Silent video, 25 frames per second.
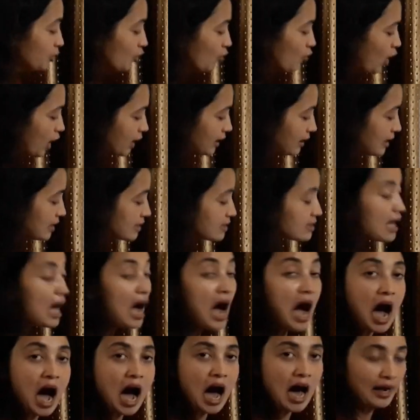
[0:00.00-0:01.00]
What is
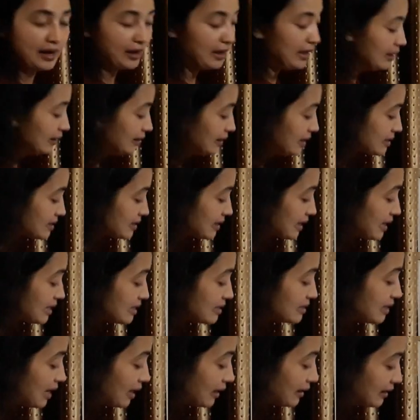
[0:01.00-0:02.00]
R? This
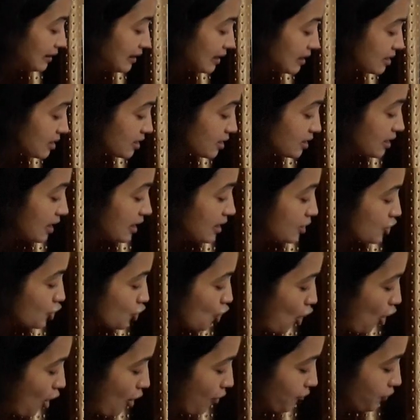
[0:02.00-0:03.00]
is the distance
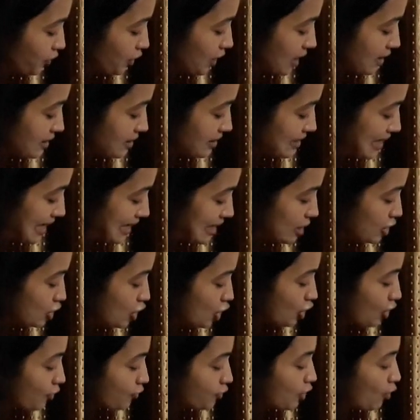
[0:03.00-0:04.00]
of the
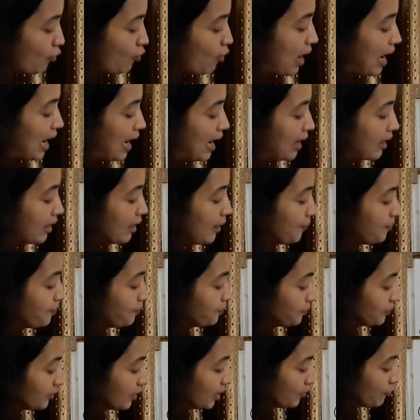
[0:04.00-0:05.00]
center of the wire
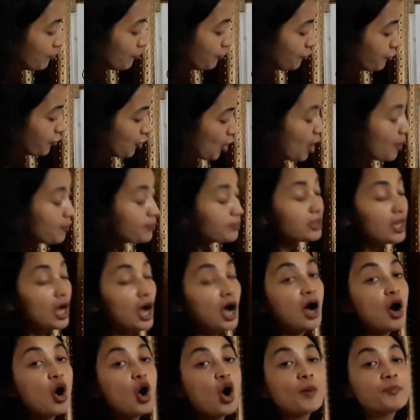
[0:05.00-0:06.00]
from the
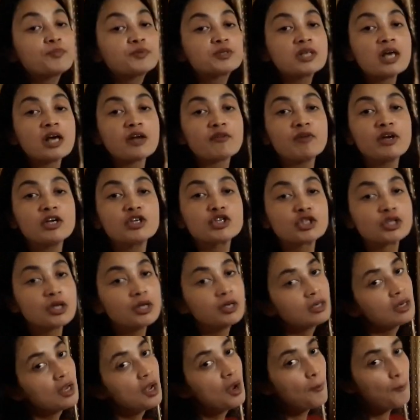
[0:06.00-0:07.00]

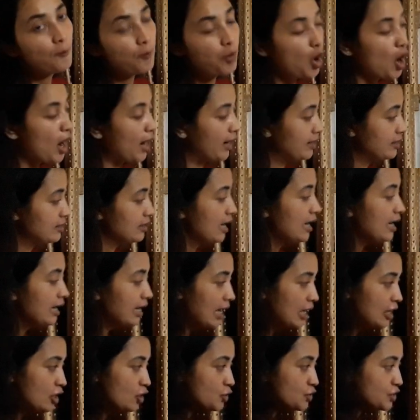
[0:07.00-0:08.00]
observation point.
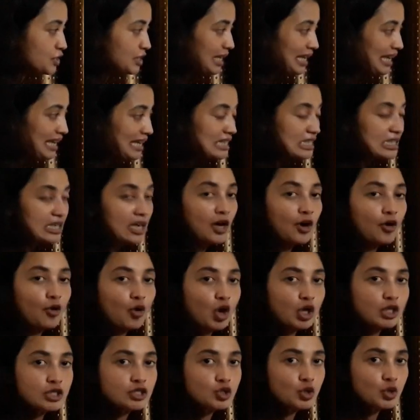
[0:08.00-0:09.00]
Can you see it here
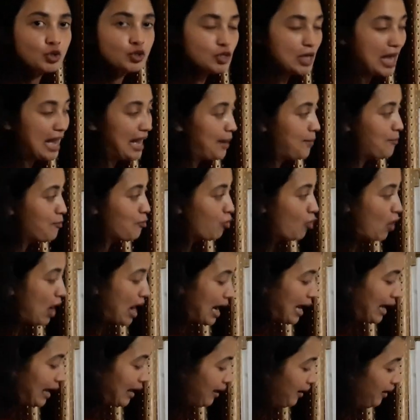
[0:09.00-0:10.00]
also? Same
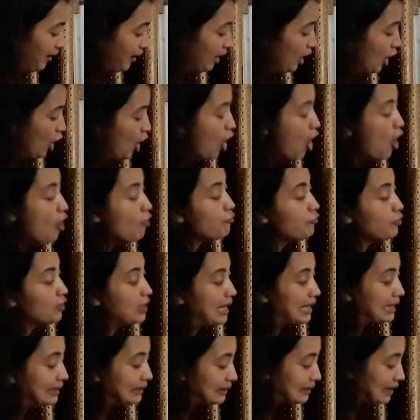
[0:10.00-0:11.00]
wire of
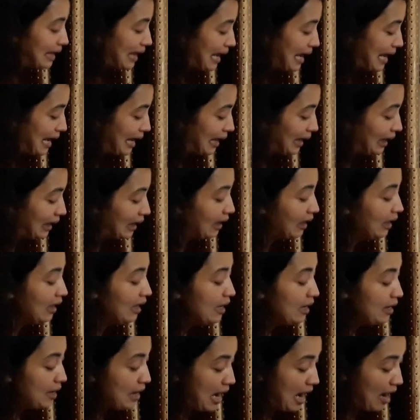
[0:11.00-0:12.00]
length L
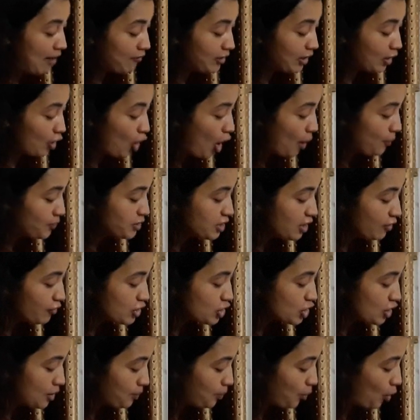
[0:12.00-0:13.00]
having
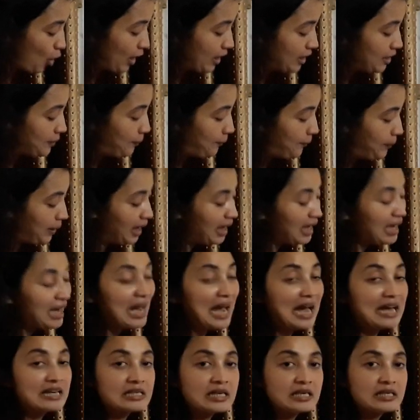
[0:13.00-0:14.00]
observation point
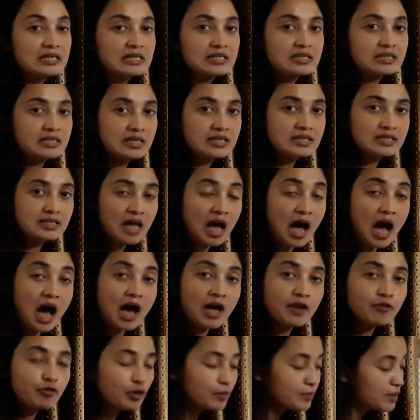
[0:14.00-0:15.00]
P at a distance
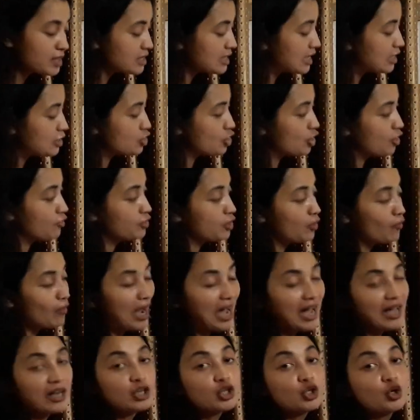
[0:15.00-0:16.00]
R from the center of the
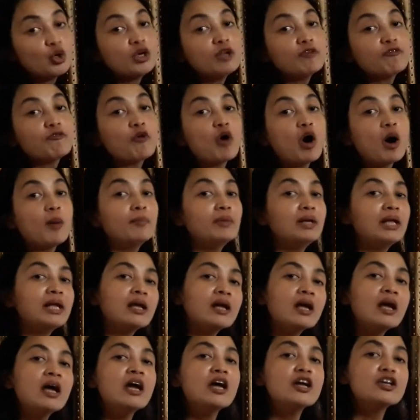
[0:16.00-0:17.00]
wire,
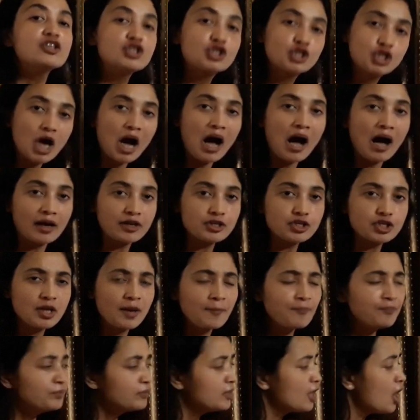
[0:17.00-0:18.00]
uniformly charged.
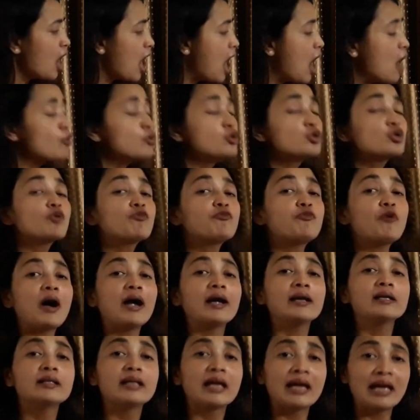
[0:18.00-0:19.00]
Now how to
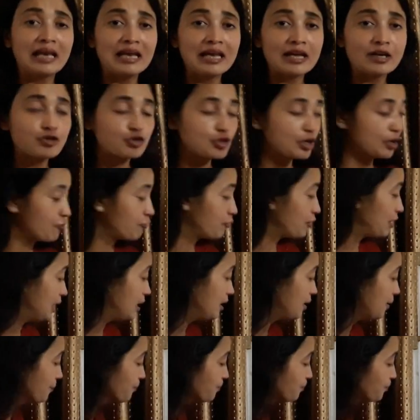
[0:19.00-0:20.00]
find the electric
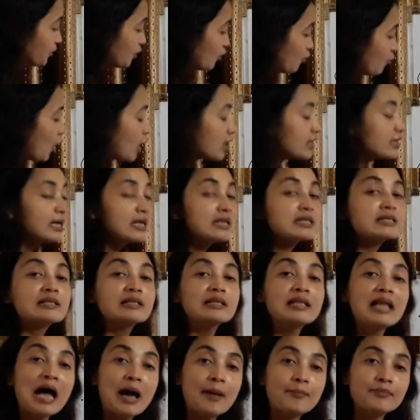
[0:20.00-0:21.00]
field? What
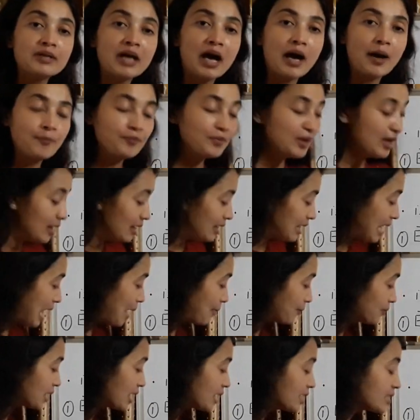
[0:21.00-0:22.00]
is lambda?
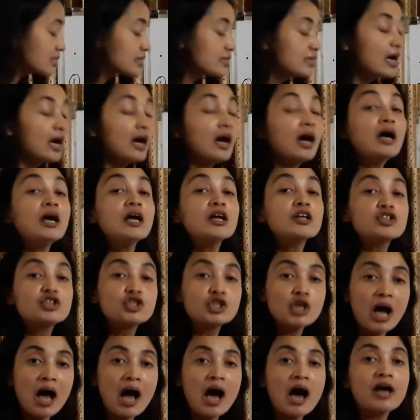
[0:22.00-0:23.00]
Lambda is the
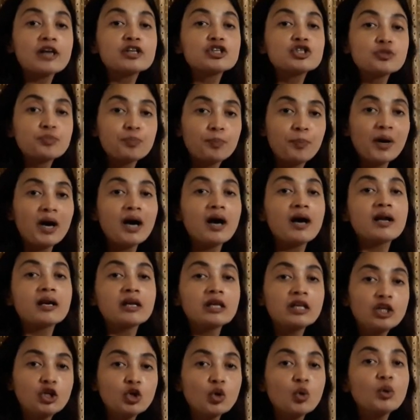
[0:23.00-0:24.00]
charge
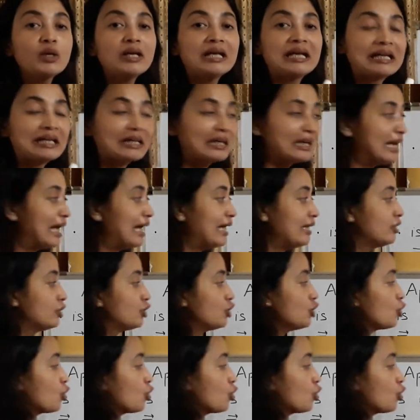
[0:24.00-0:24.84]
per unit length.